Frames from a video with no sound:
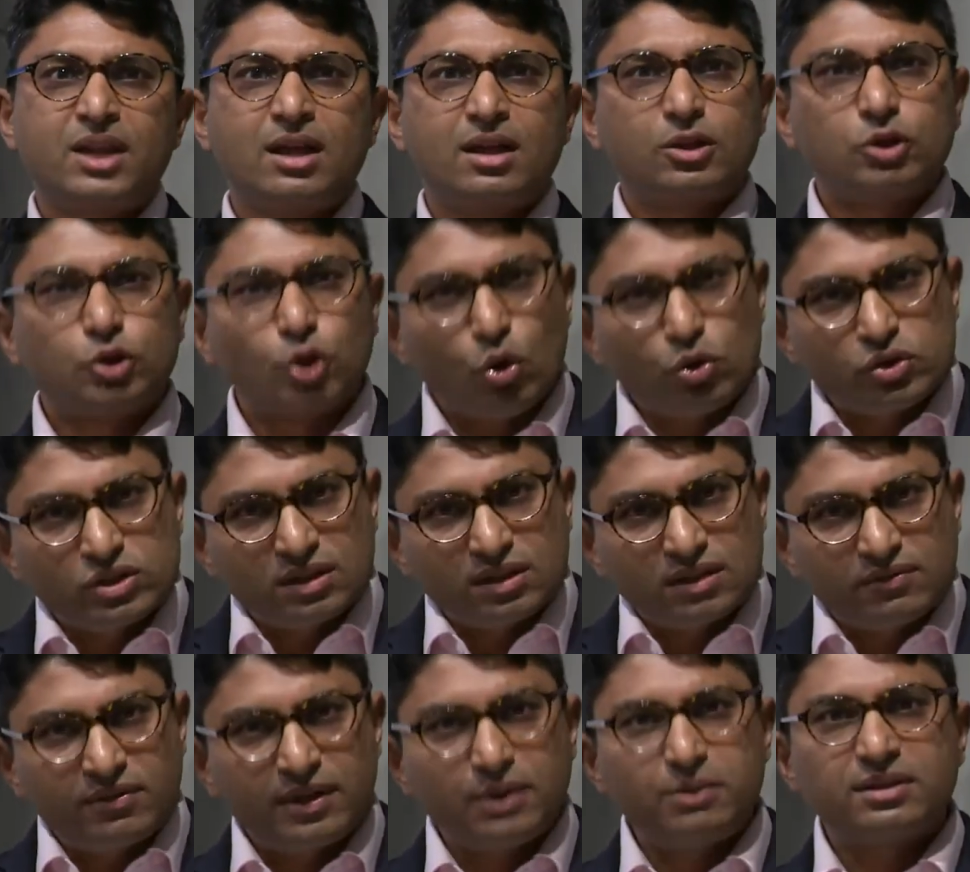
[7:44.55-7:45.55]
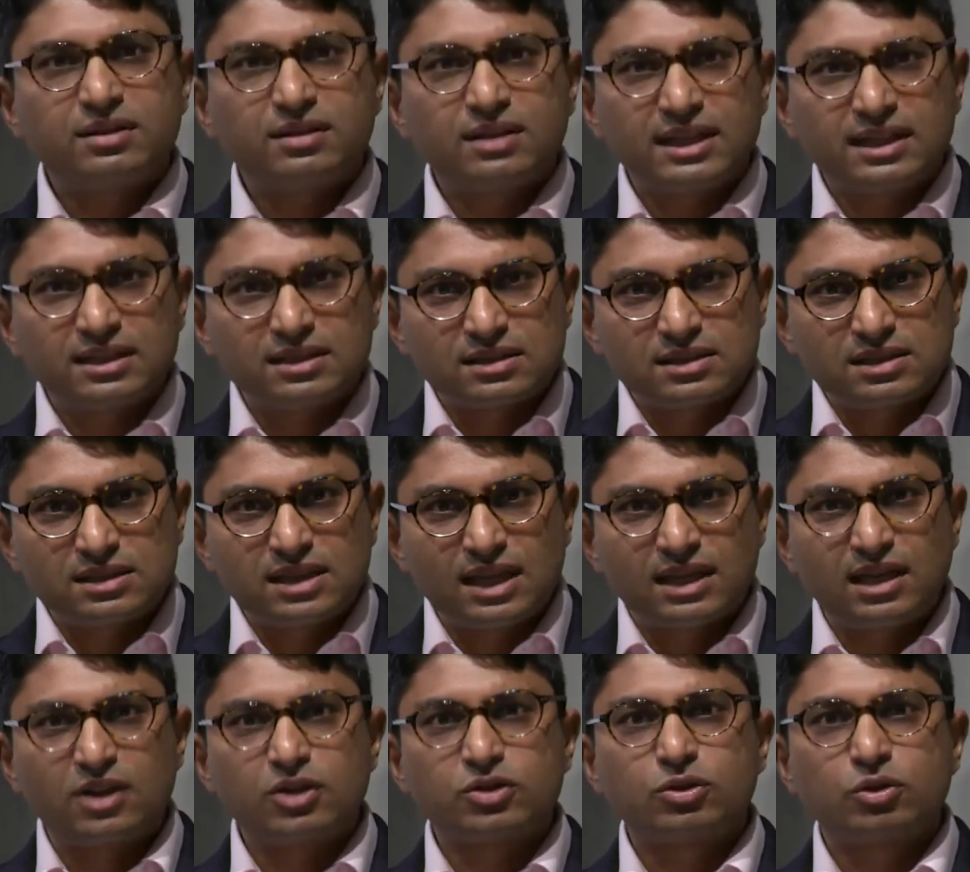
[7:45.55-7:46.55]
those are the very things that
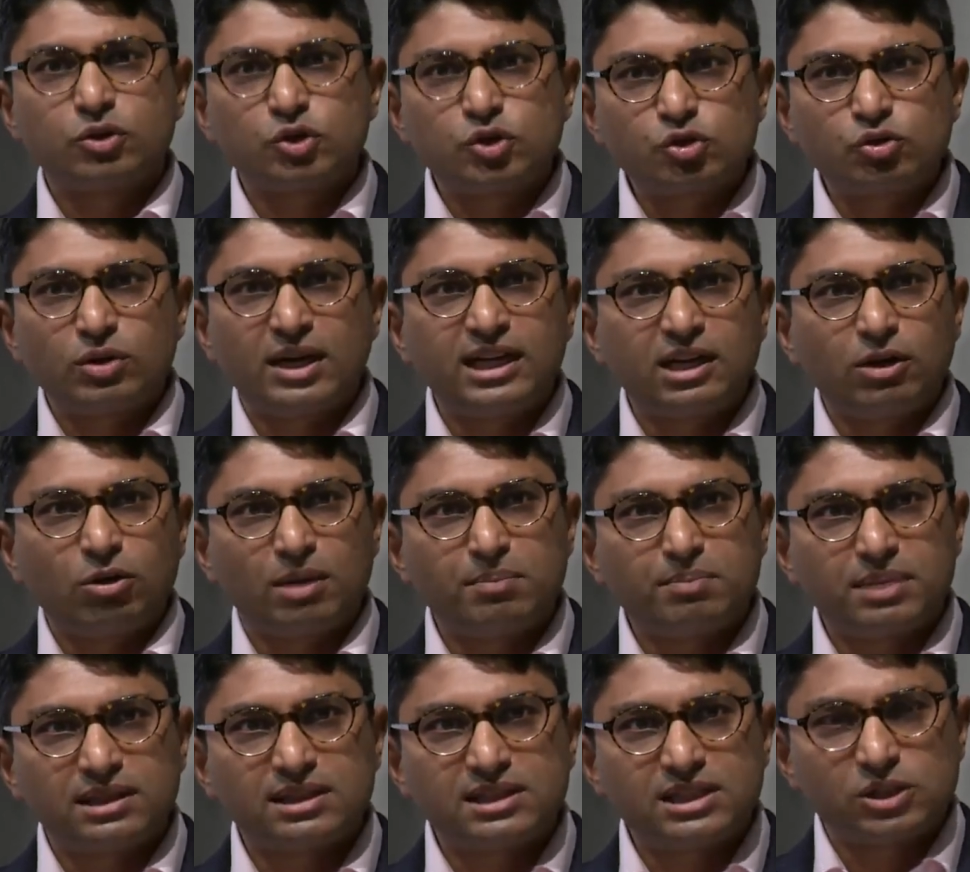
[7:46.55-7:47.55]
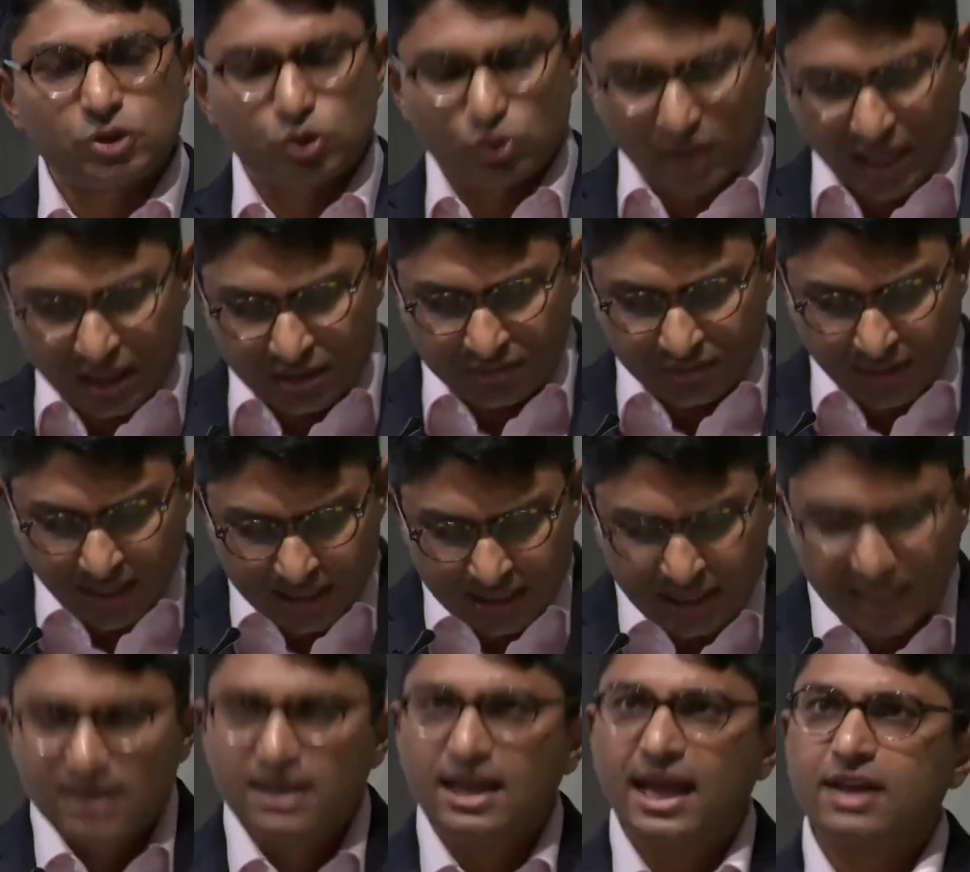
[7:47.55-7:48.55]
are constraining our ability to innovate
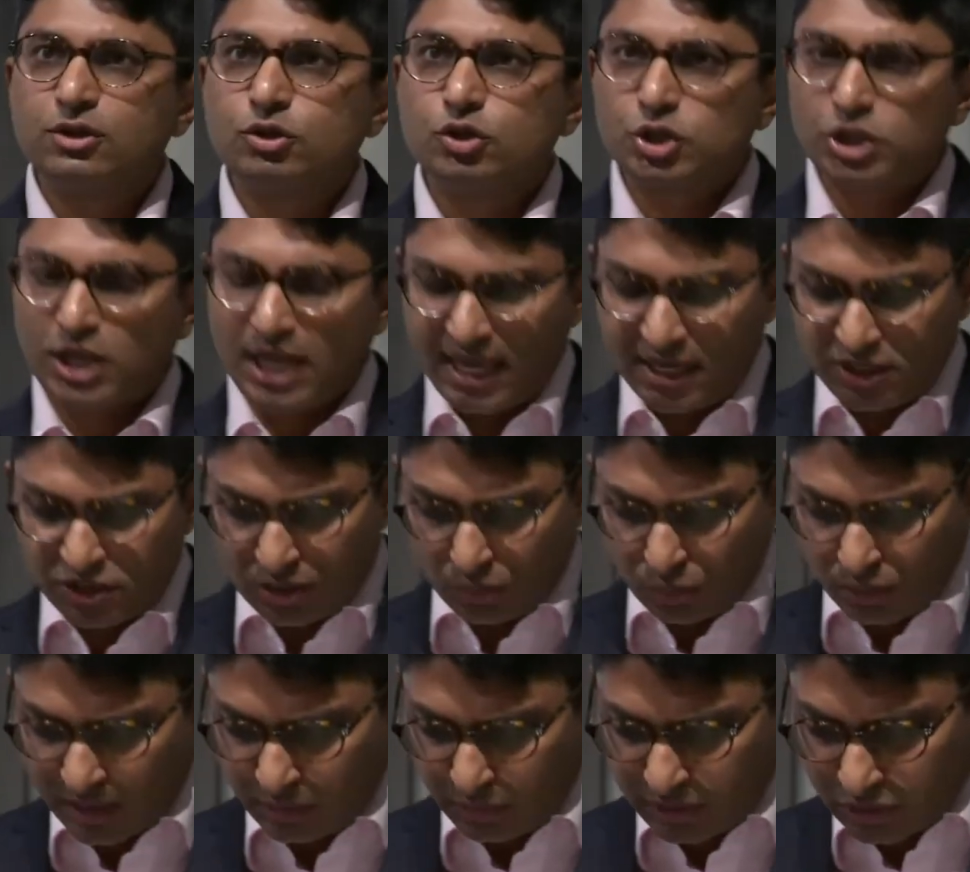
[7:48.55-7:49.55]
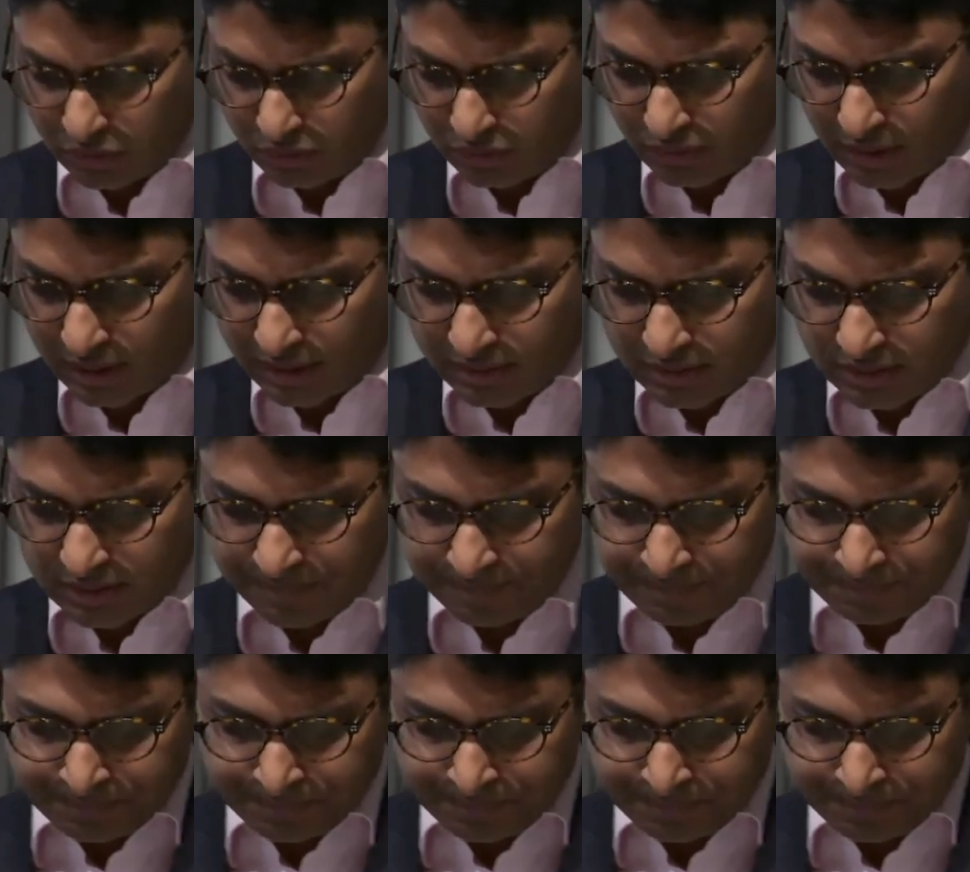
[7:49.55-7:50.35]
and to change the way we do things.